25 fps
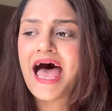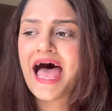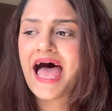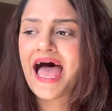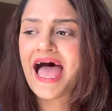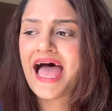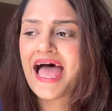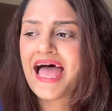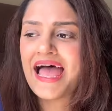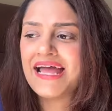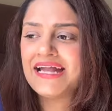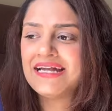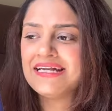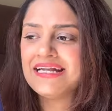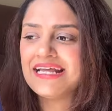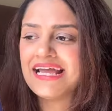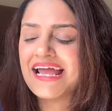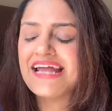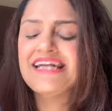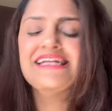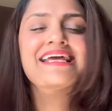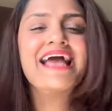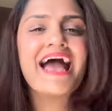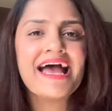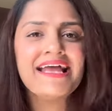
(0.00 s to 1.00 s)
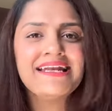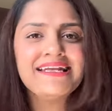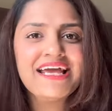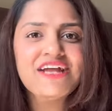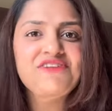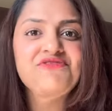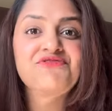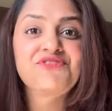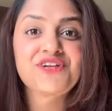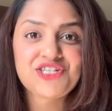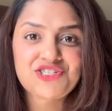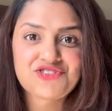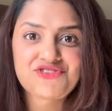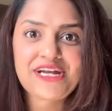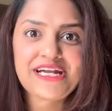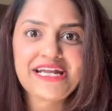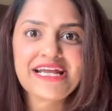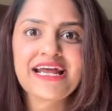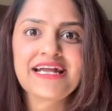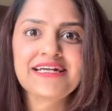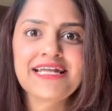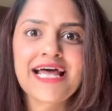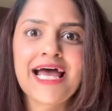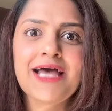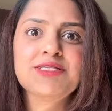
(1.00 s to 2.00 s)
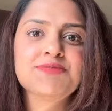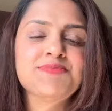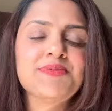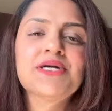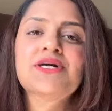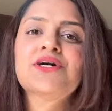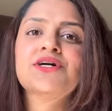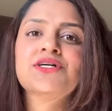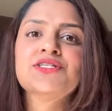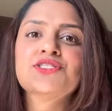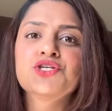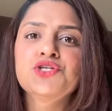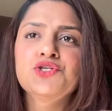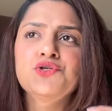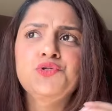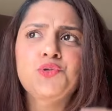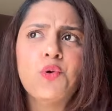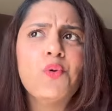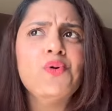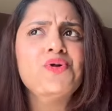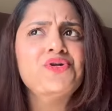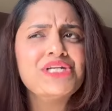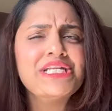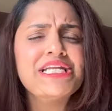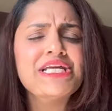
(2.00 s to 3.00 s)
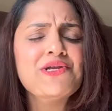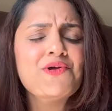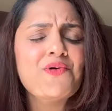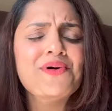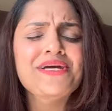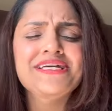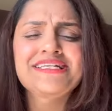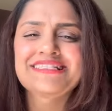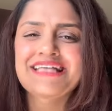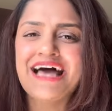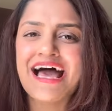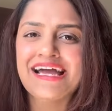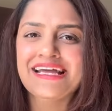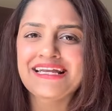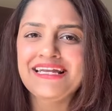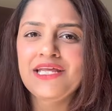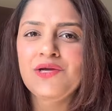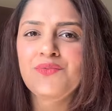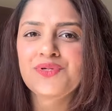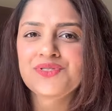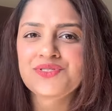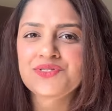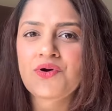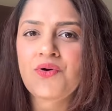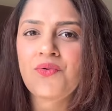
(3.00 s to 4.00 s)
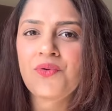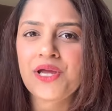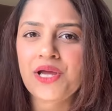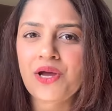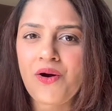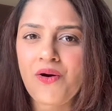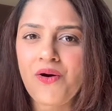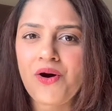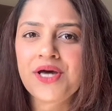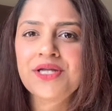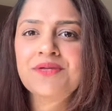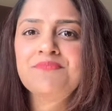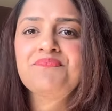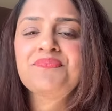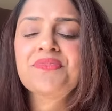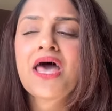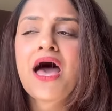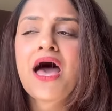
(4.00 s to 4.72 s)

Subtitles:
And it can get frustrating at times because you don't really know exactly what's going on.